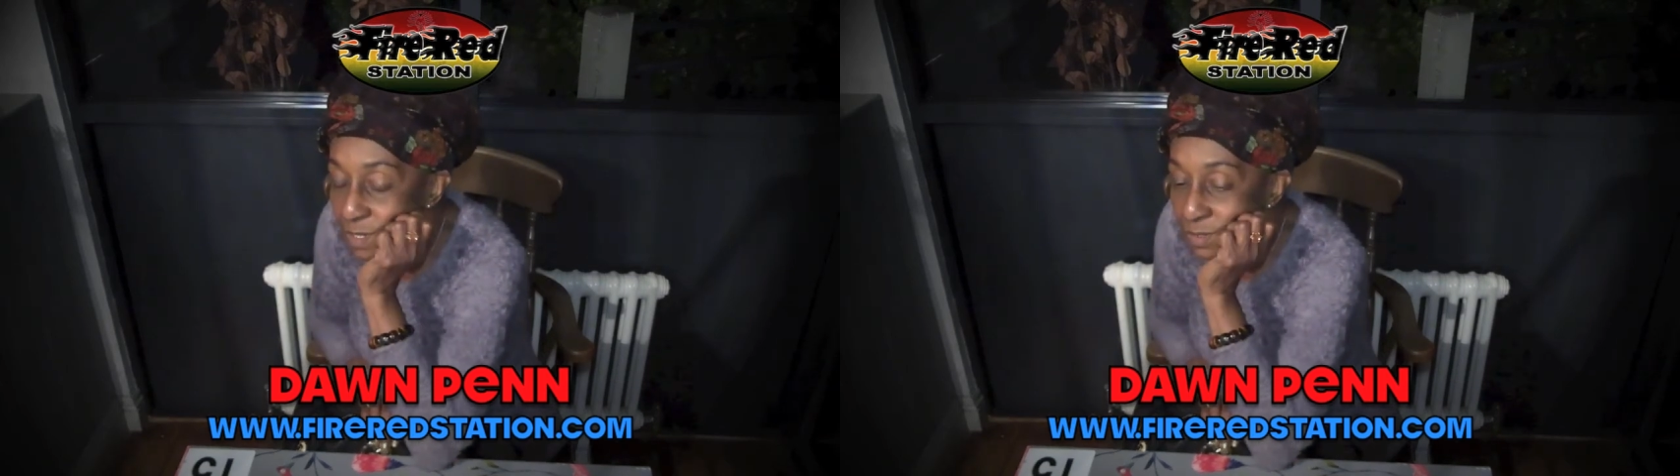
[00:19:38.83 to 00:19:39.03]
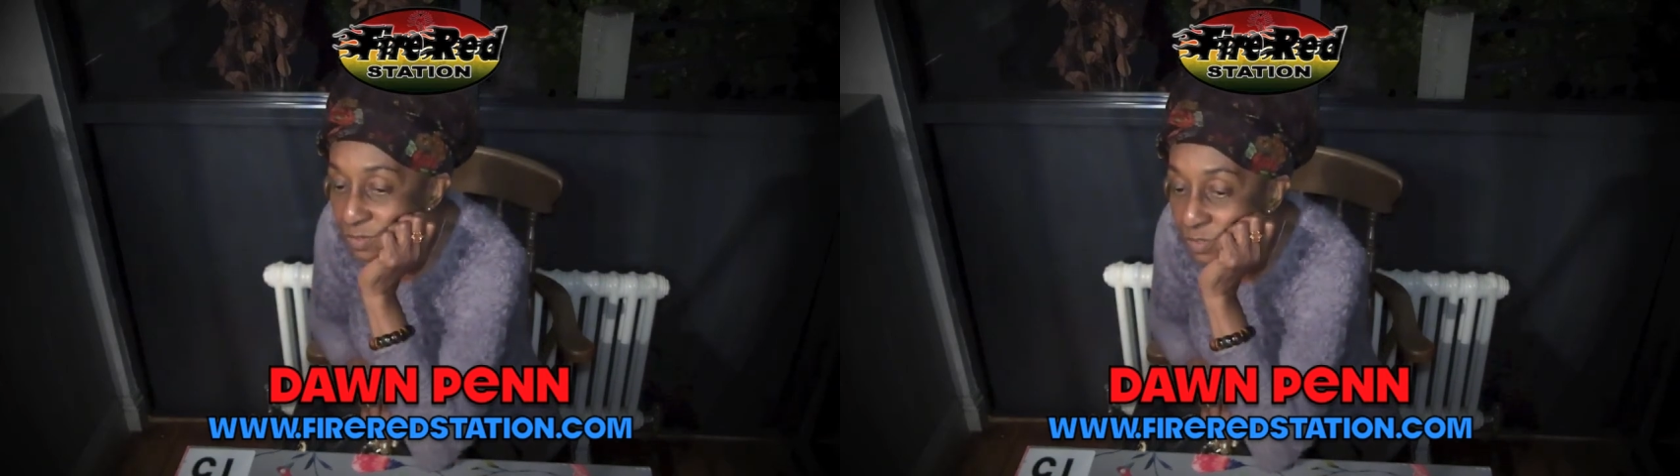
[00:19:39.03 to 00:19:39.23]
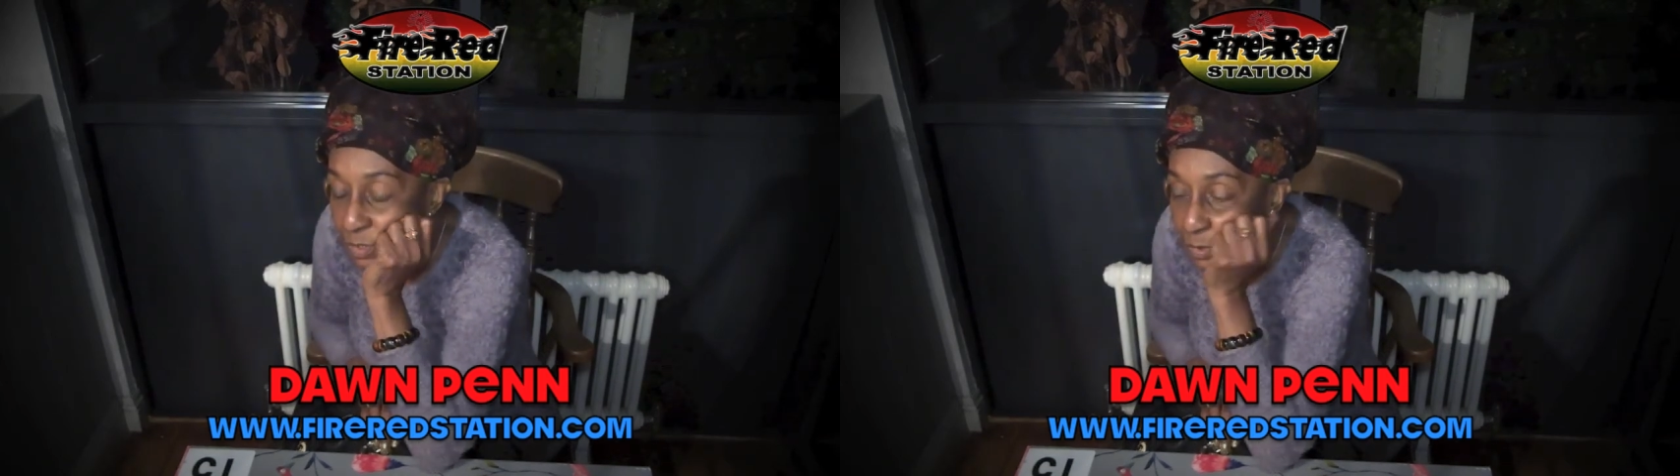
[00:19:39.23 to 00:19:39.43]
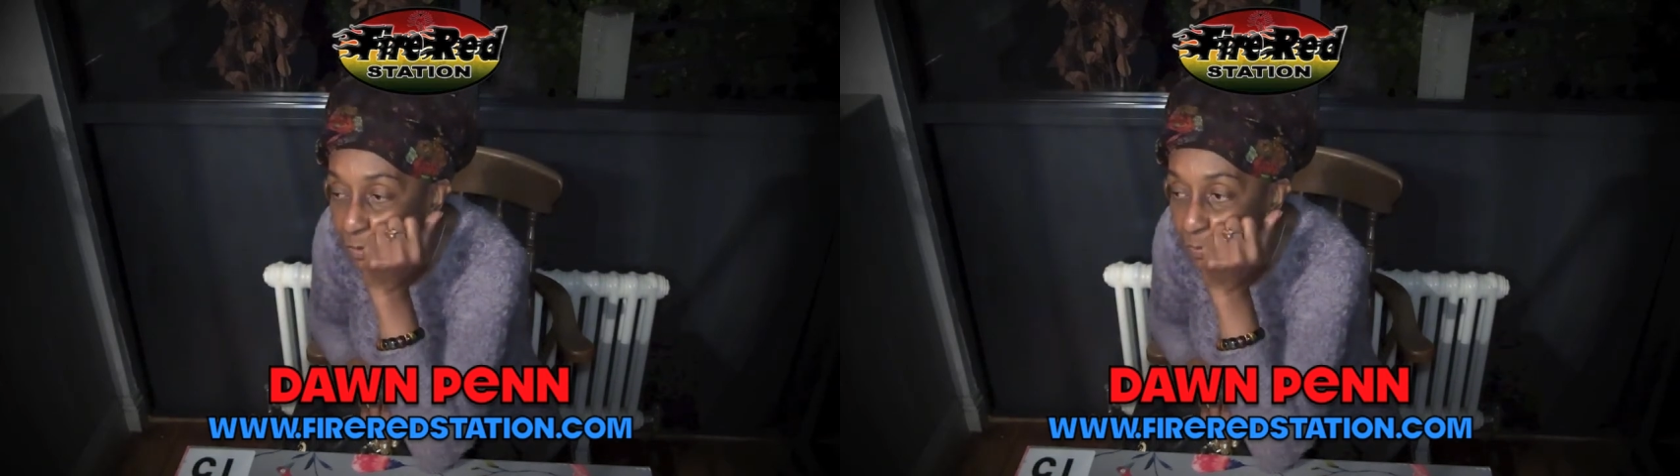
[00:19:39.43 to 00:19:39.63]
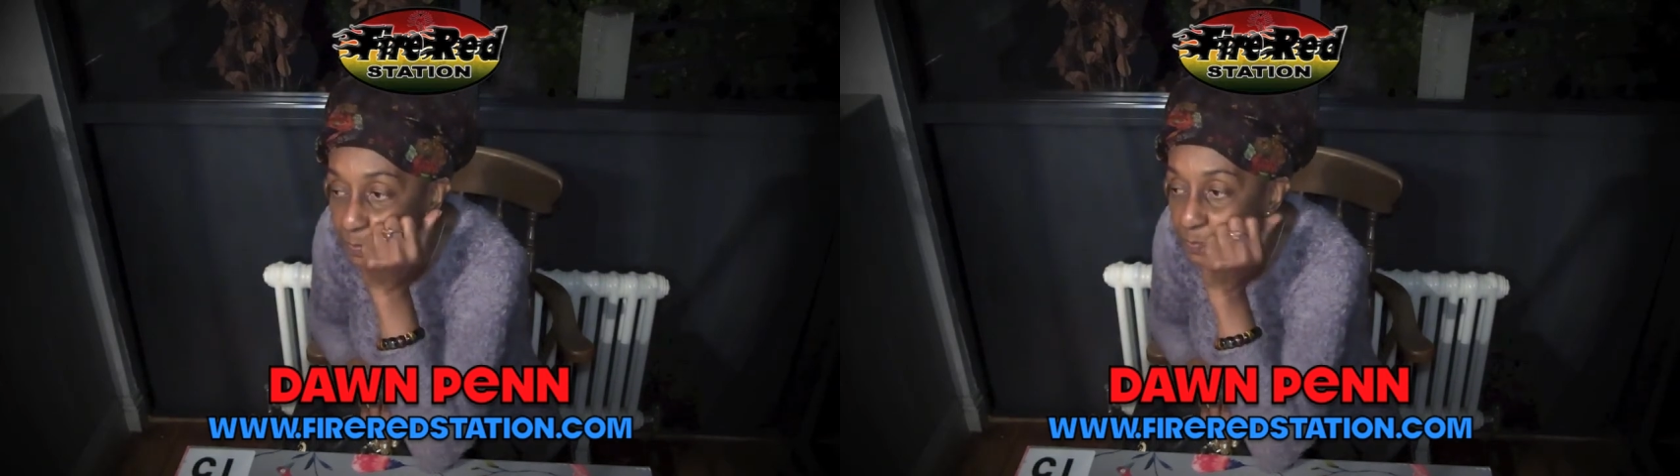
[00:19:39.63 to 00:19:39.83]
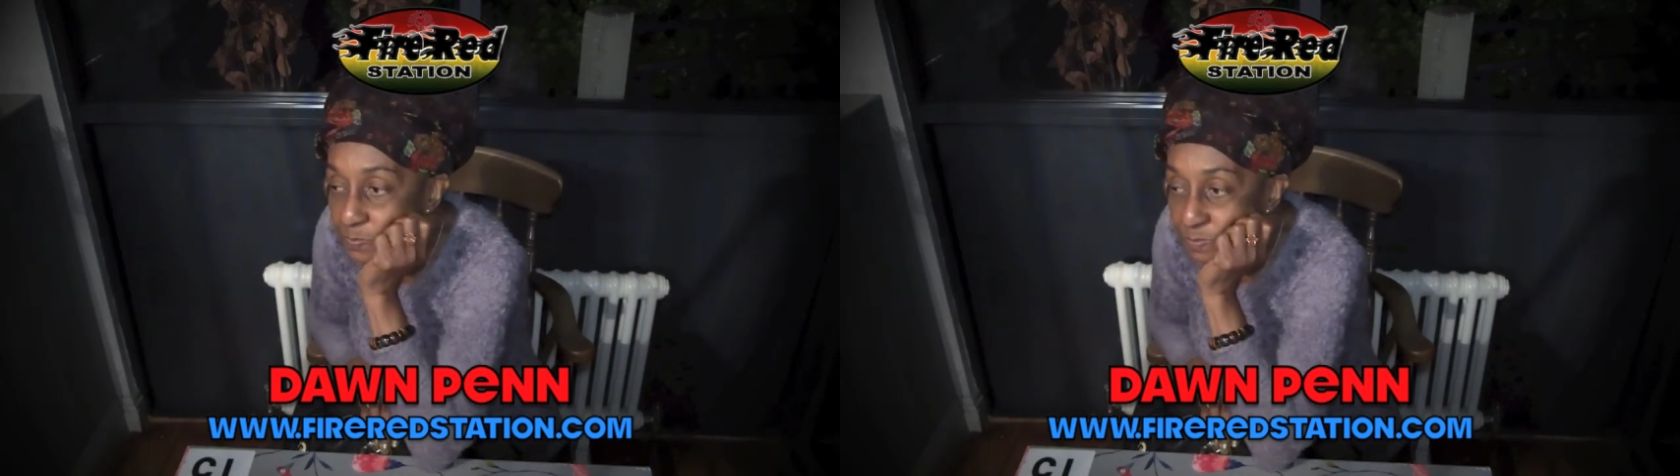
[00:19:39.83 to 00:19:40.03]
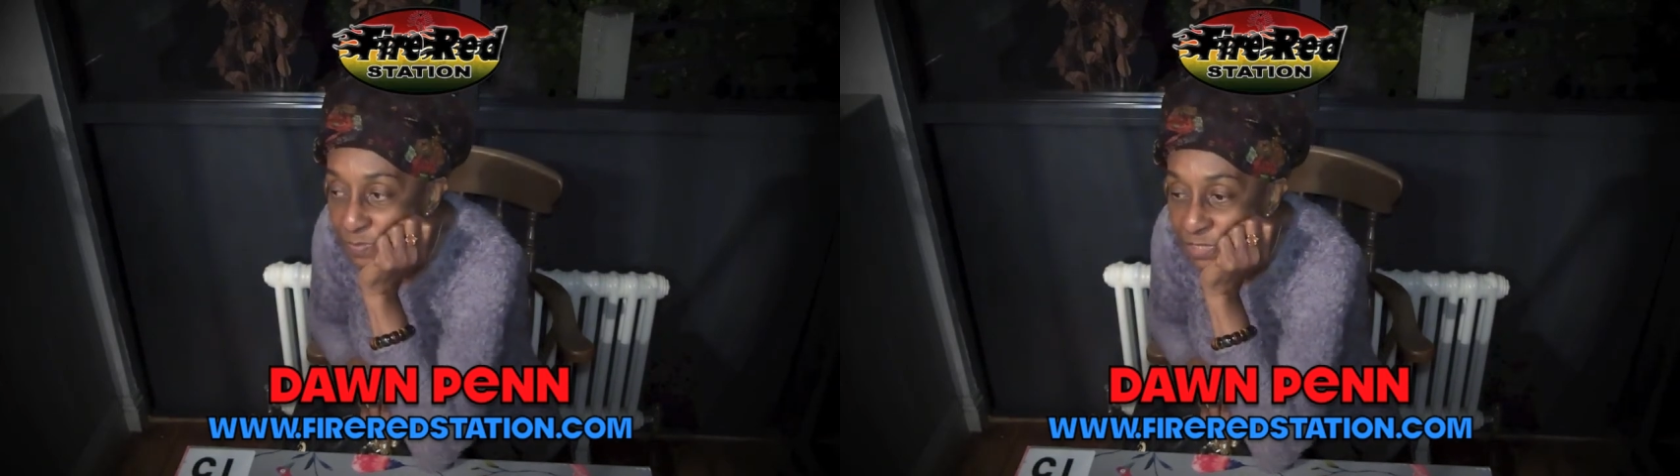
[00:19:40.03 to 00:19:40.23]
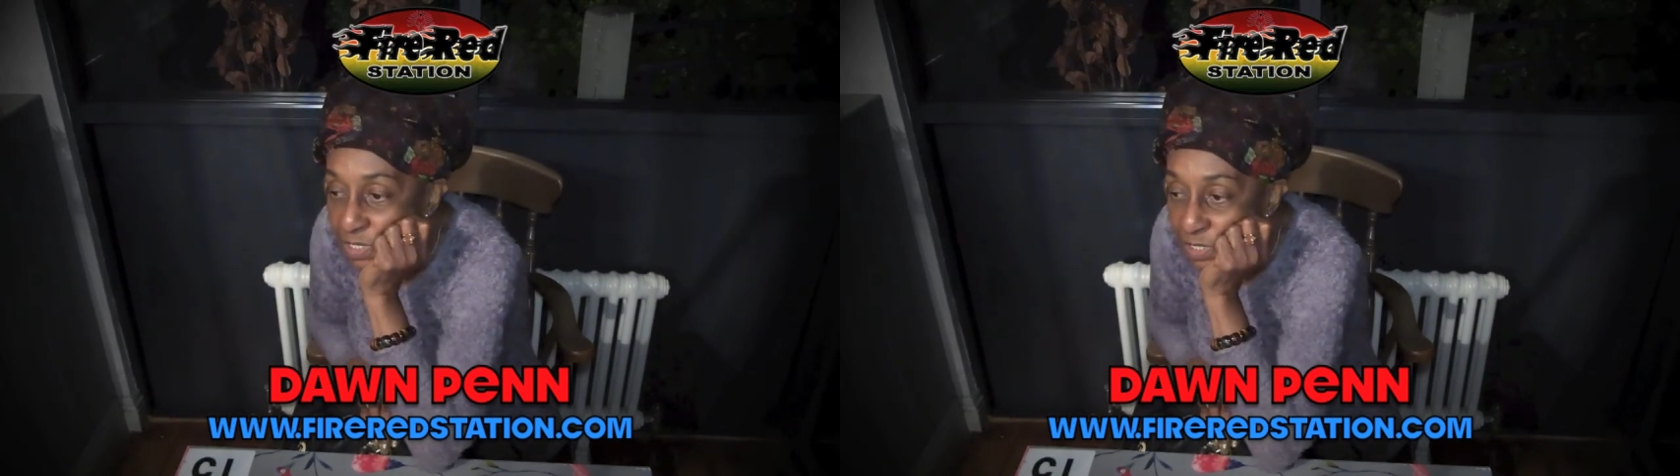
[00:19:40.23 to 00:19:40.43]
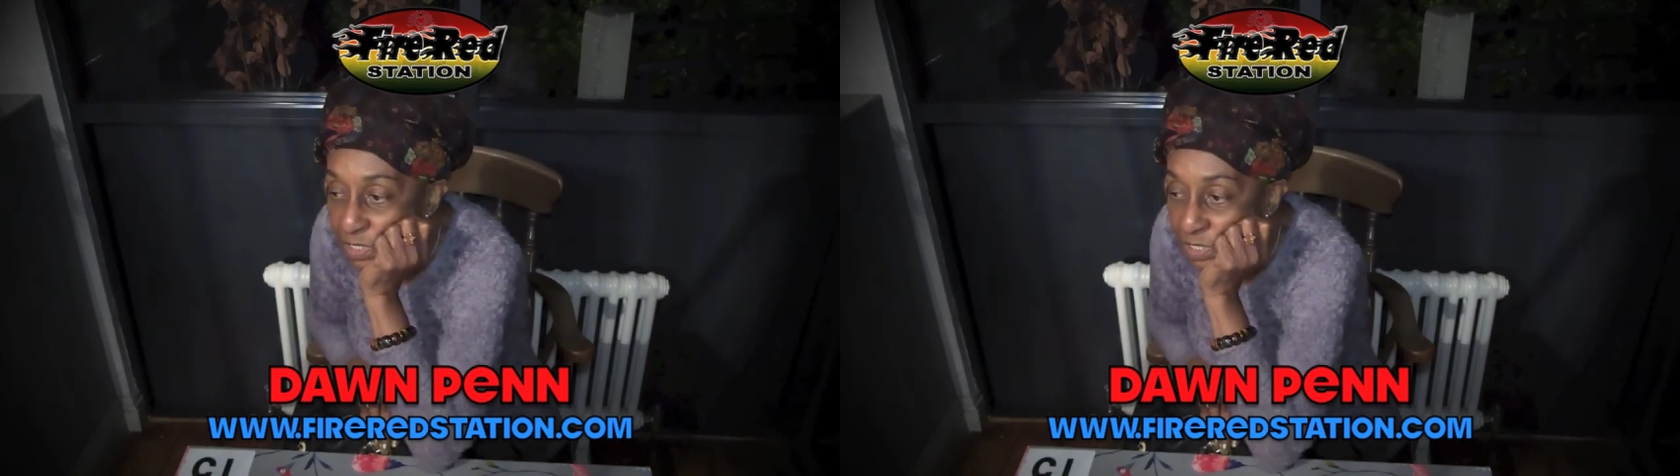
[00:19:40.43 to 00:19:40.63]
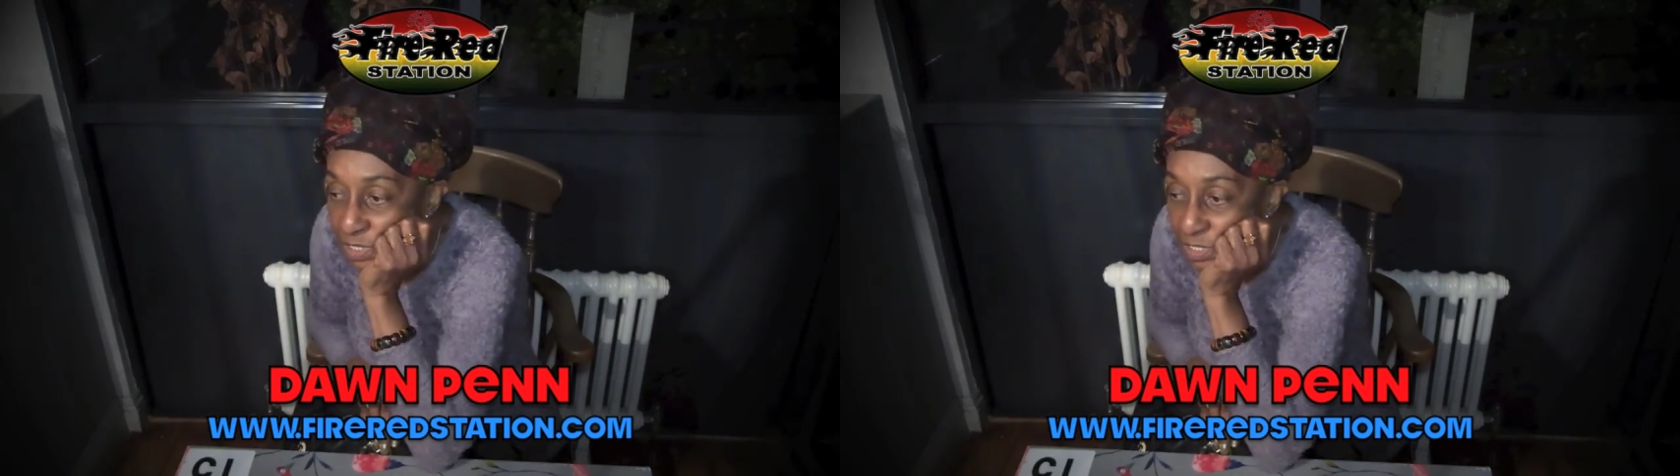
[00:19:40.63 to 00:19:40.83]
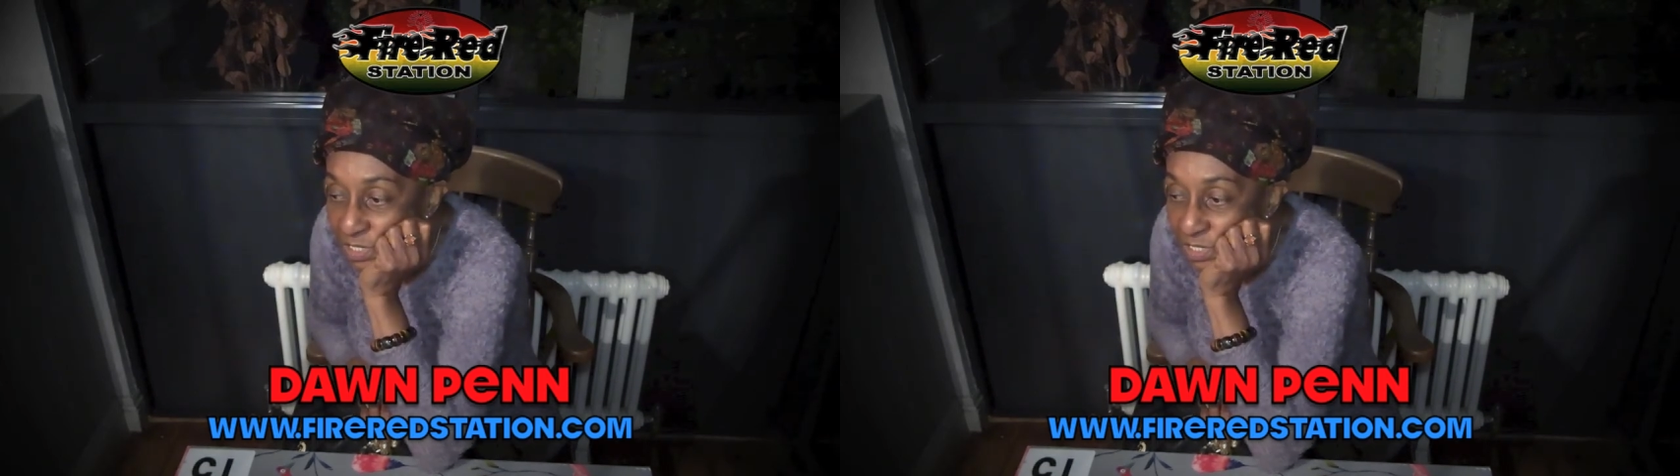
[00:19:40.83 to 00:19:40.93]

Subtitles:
So you